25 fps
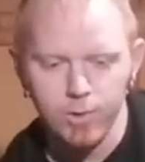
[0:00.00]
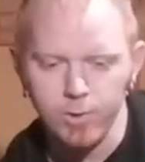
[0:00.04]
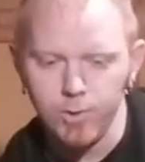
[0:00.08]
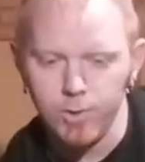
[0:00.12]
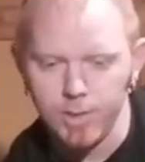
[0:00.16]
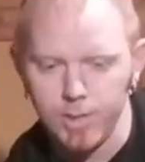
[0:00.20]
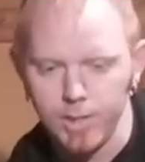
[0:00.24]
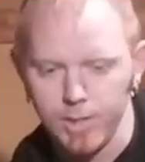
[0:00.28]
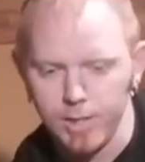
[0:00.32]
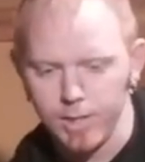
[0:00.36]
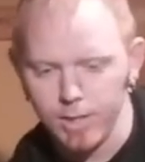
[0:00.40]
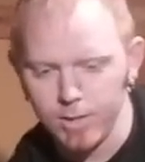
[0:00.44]

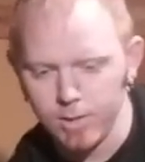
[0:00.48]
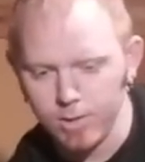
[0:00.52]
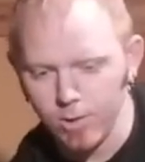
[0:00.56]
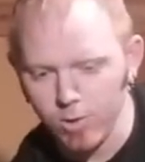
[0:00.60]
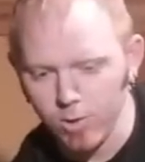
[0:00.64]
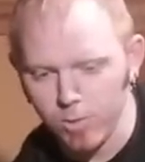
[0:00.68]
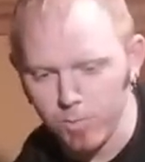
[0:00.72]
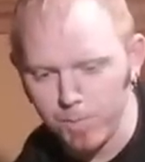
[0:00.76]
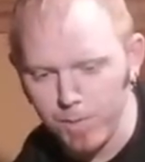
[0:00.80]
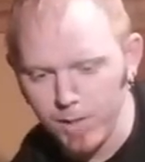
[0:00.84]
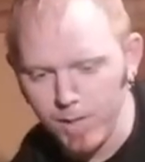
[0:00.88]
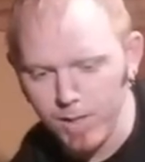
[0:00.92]
You can get
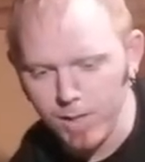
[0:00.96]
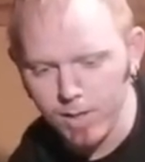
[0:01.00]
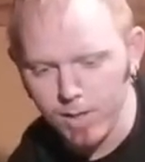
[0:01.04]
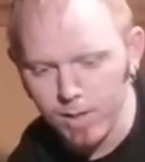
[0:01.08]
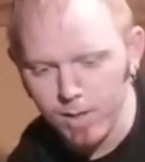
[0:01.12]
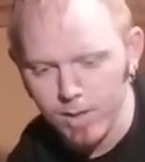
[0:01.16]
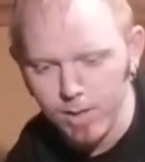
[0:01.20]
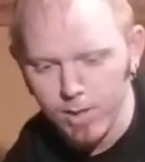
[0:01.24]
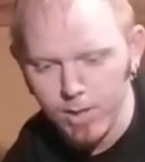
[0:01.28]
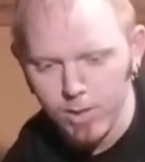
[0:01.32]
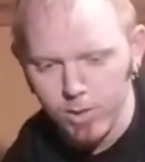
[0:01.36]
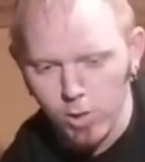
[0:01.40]
those
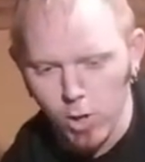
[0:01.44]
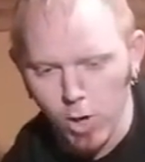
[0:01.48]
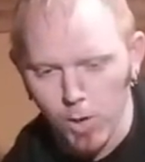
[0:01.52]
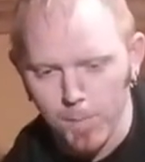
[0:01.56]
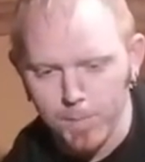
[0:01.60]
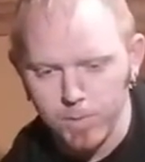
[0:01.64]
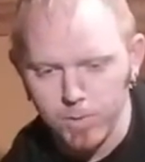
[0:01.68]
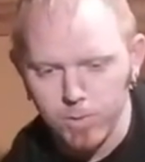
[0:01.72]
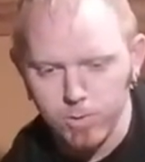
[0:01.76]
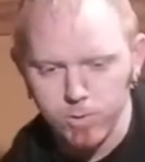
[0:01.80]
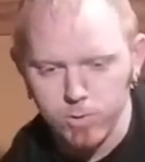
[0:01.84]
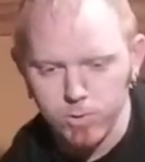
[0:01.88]
big
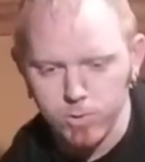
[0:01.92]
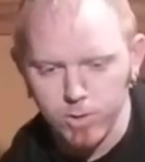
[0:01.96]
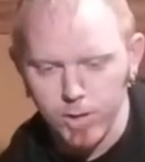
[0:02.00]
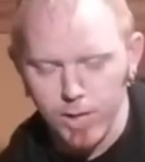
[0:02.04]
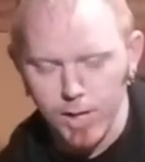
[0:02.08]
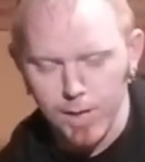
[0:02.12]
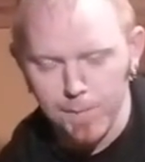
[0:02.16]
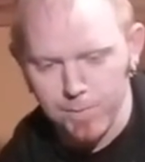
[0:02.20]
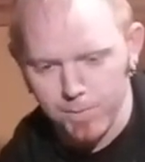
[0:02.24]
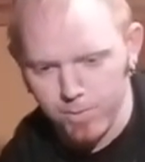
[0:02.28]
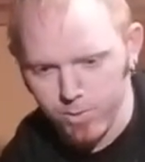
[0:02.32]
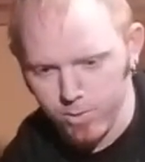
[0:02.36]
carpenter's
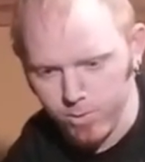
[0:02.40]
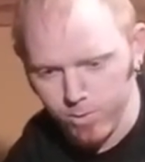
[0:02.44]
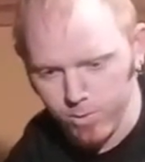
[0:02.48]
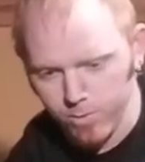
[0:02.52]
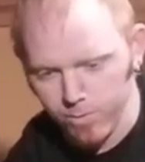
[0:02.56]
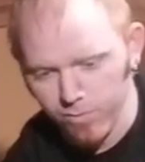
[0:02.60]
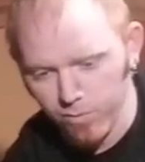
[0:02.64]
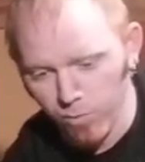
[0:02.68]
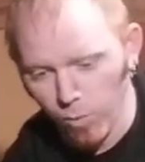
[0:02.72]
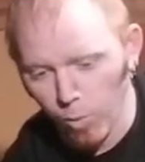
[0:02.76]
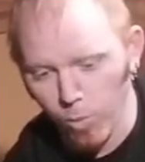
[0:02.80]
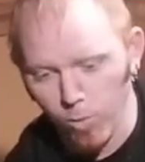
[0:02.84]
clamps that are
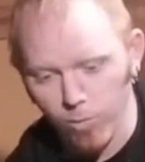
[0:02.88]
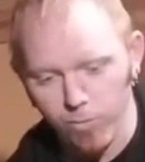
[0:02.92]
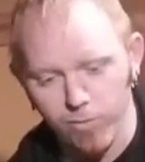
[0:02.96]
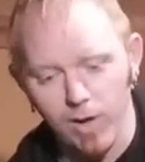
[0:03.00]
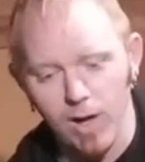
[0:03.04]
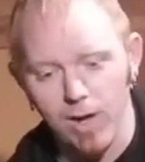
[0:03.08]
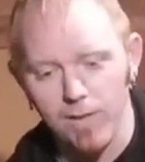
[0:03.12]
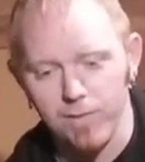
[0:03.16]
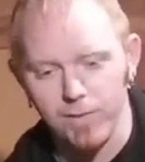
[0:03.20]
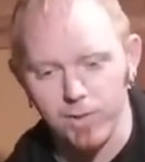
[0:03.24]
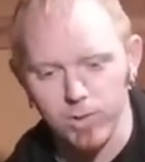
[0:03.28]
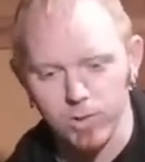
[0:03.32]
4 or 5